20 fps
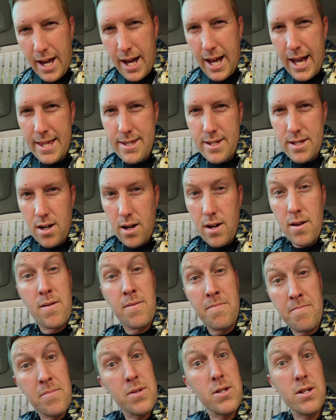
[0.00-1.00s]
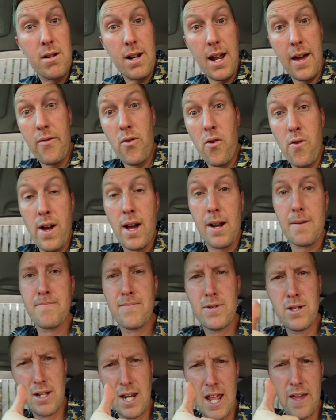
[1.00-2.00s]
hard, so it's good to have her around.
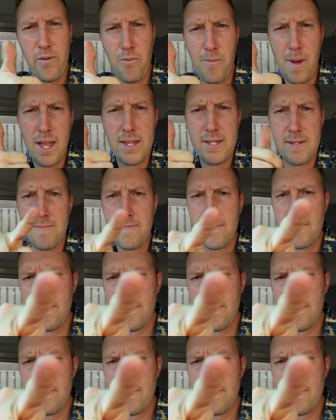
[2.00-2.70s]
Good to have you, Mads.